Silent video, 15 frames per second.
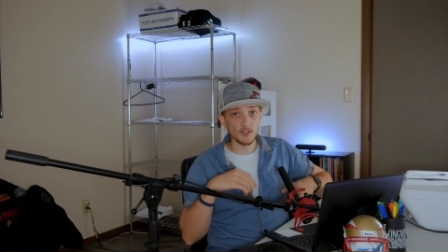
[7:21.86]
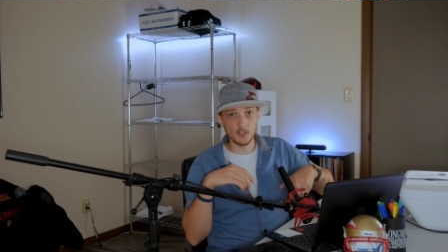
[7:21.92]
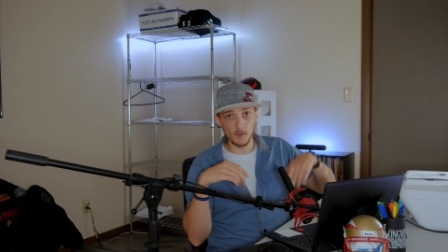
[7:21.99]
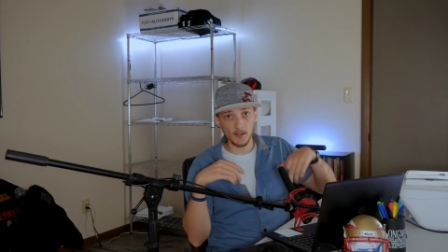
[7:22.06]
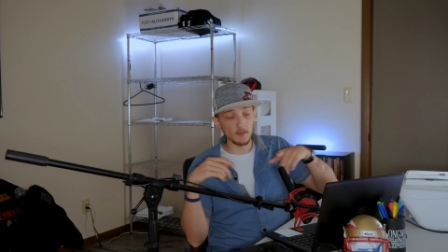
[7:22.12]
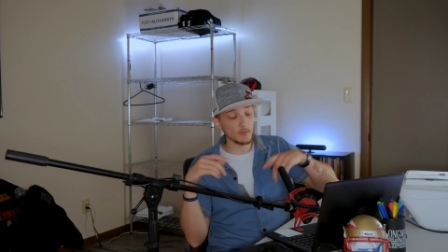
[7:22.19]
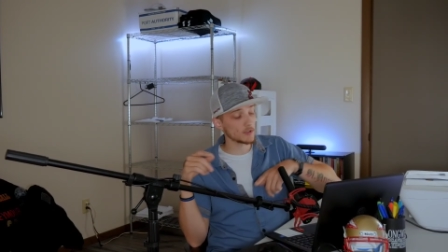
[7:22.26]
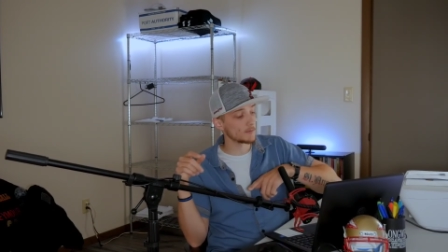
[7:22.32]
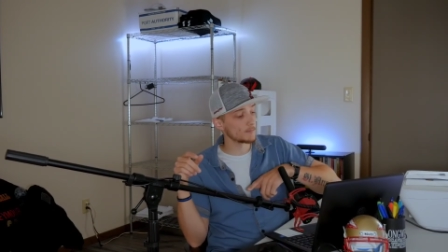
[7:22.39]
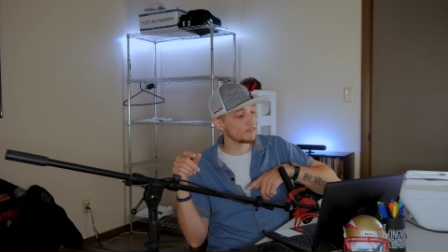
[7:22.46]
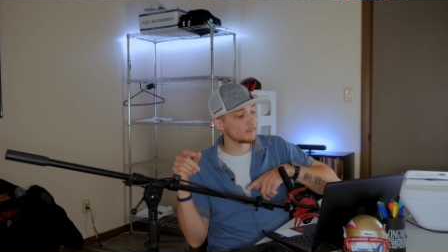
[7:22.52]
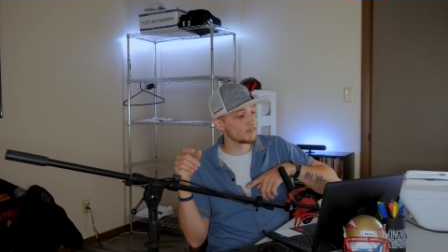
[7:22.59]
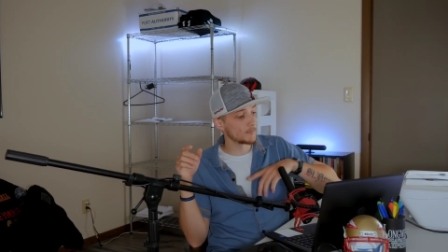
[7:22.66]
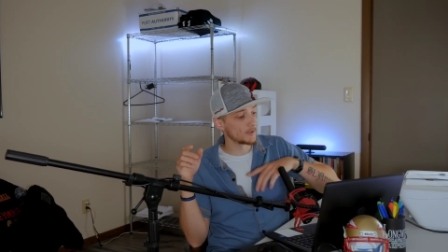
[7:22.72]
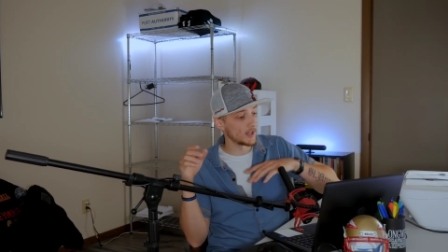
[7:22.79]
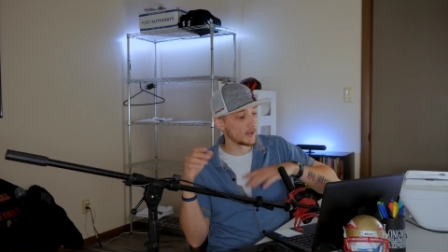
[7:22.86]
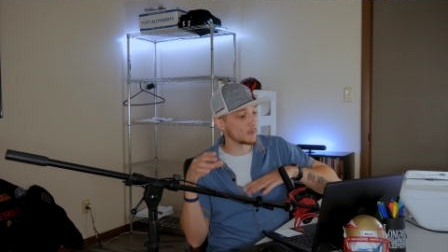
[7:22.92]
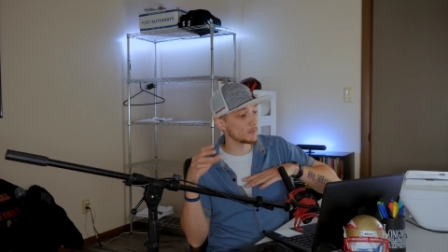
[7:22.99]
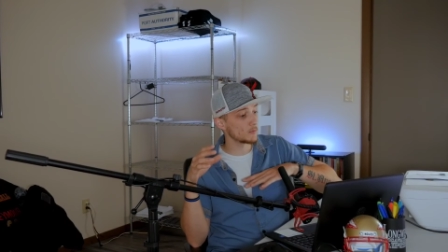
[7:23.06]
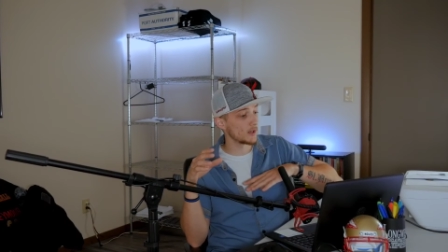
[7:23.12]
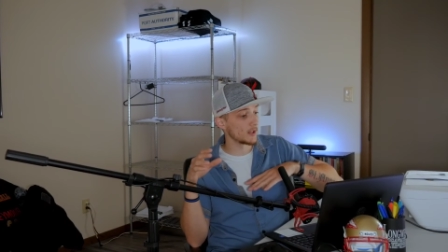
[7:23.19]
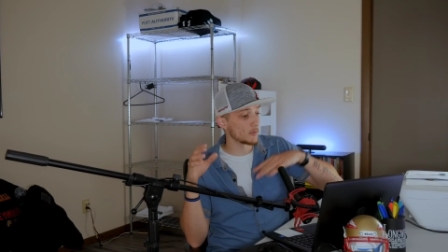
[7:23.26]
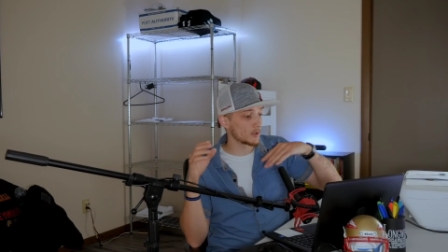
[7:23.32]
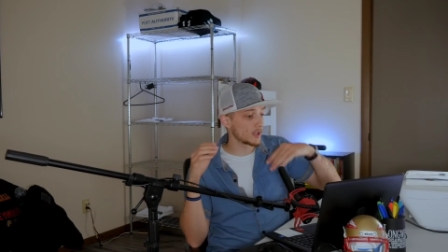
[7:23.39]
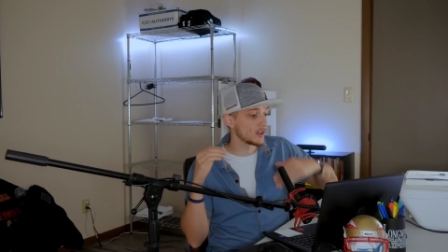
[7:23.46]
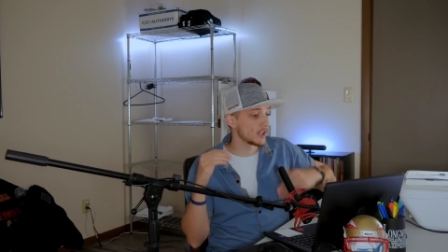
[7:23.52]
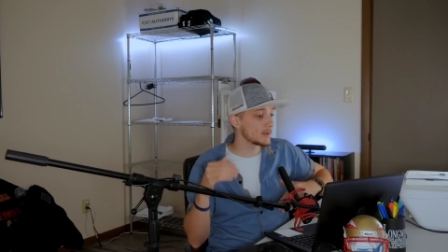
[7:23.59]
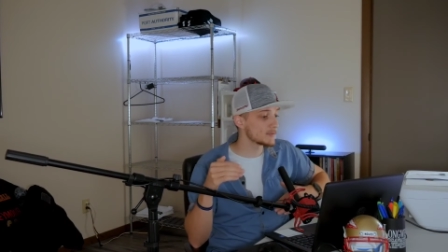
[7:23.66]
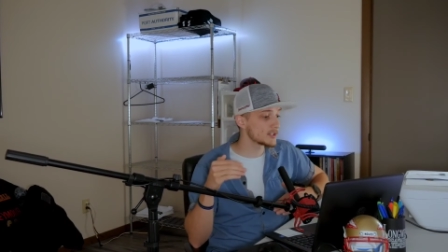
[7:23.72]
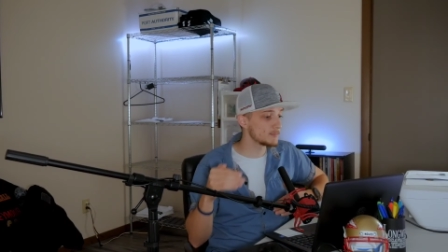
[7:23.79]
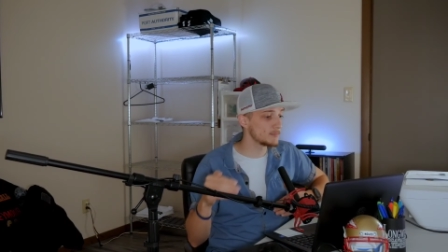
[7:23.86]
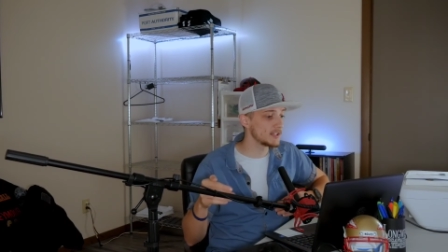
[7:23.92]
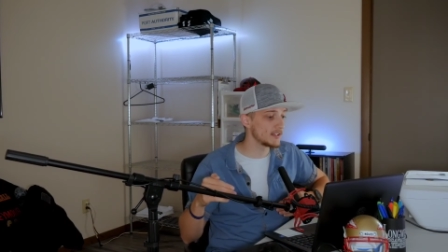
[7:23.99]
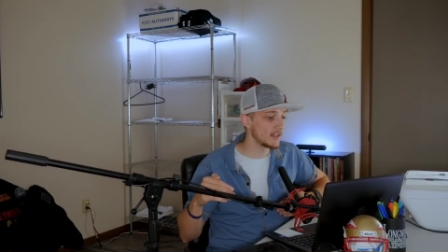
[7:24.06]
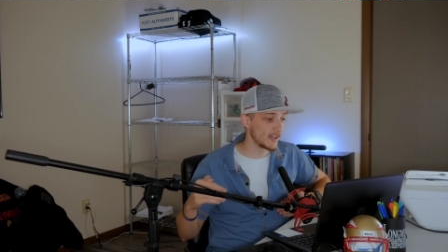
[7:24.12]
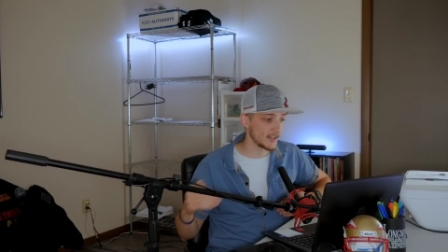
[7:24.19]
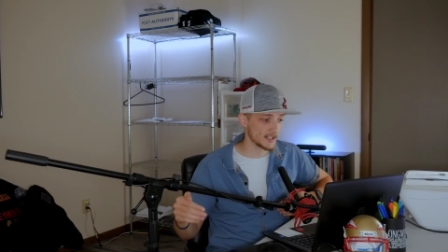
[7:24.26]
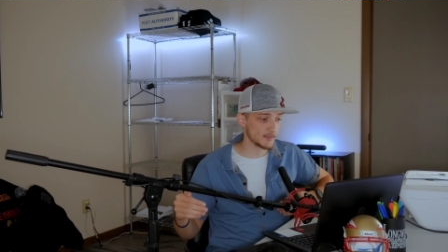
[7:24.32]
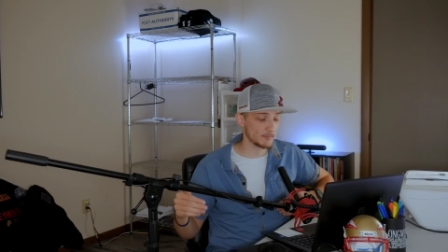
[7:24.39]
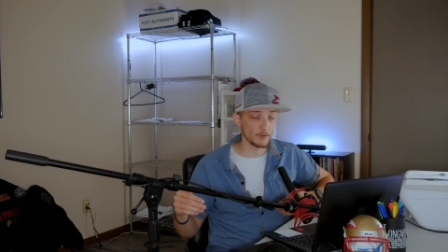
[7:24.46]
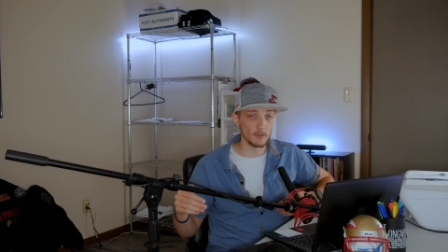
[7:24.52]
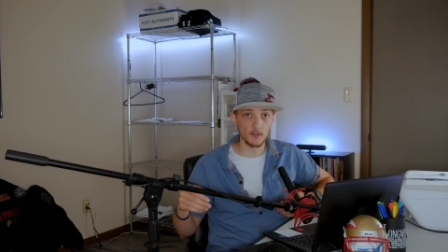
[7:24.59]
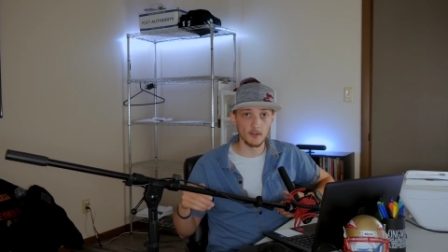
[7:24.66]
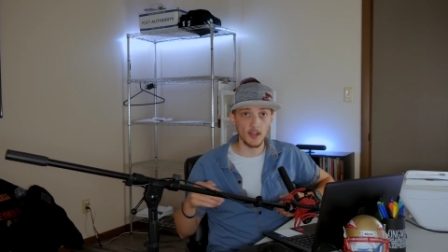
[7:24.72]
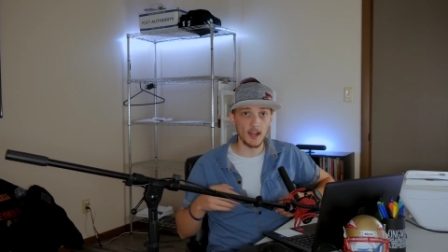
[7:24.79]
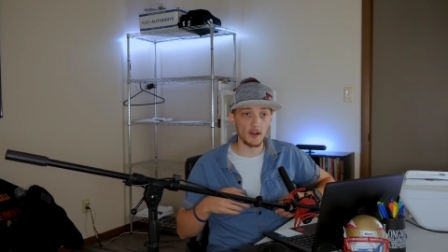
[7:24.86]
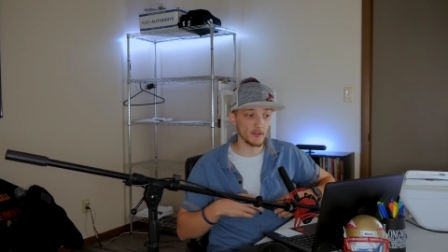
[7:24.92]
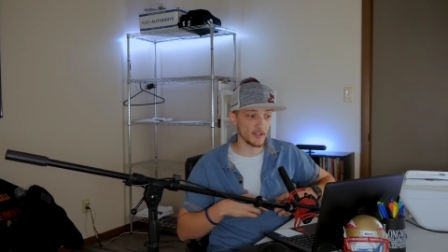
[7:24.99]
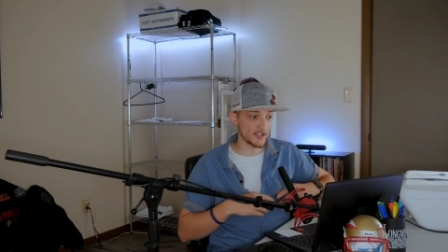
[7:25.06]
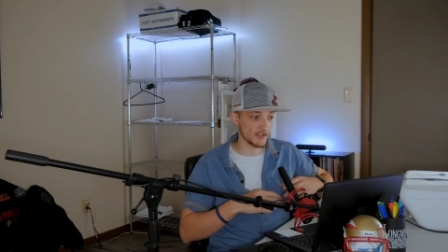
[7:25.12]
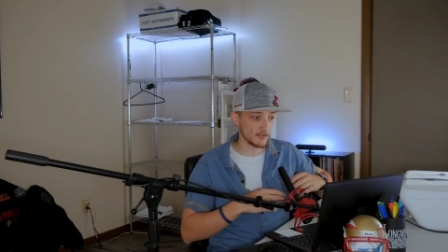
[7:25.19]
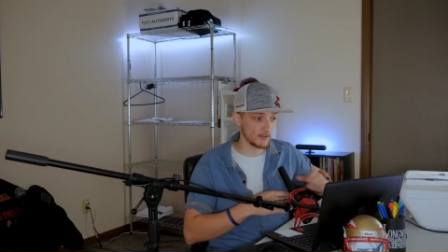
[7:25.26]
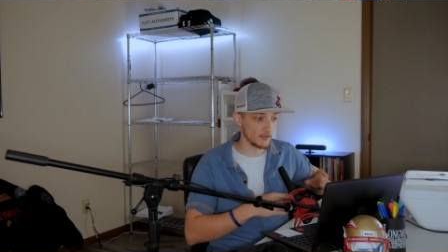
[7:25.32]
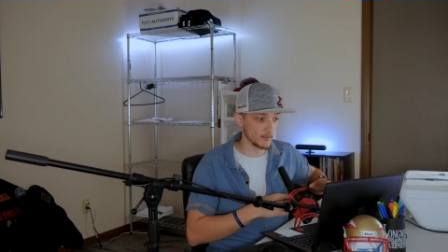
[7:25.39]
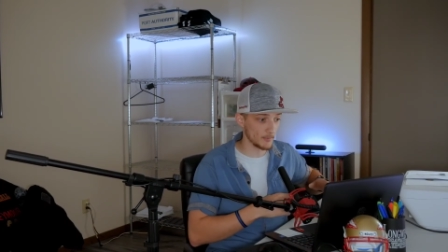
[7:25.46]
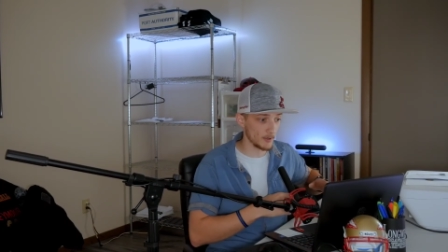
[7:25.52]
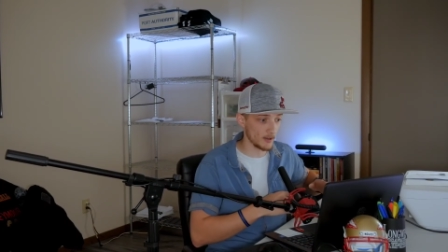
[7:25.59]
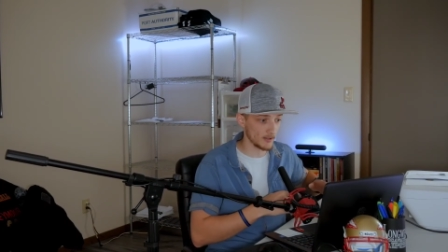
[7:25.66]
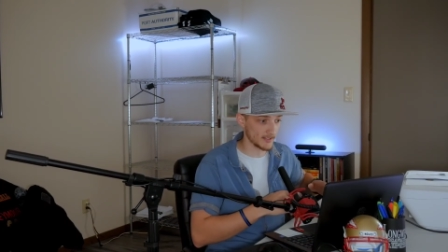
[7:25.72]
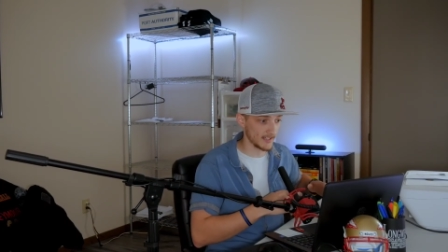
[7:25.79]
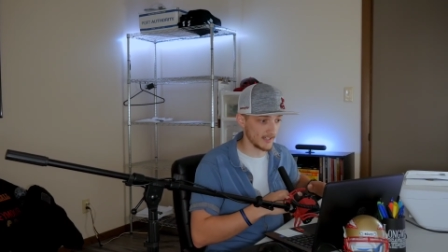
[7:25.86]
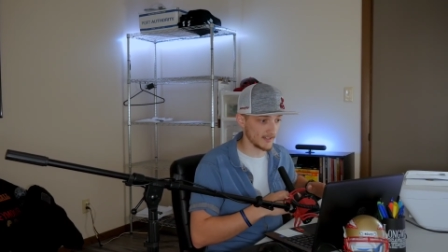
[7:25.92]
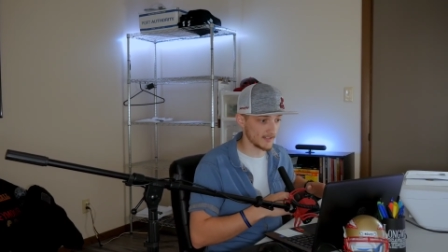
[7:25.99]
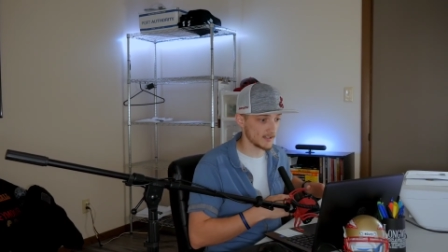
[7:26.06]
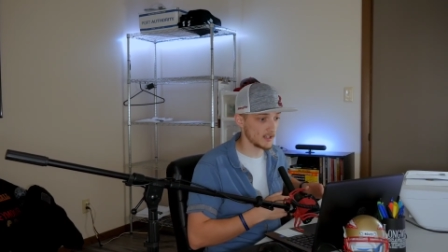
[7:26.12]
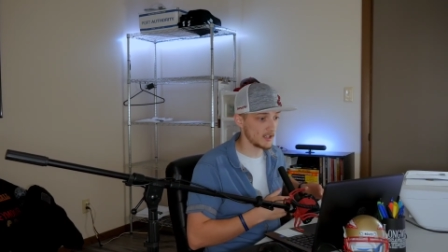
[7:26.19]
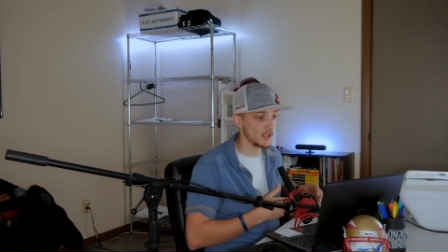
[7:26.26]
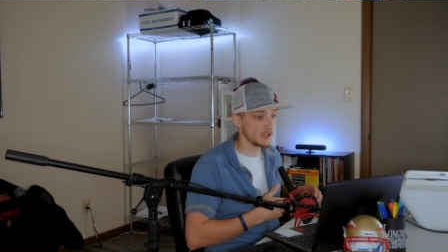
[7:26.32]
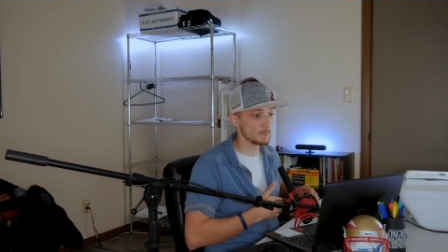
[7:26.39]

So I don't claim to be an expert on how to start a podcast,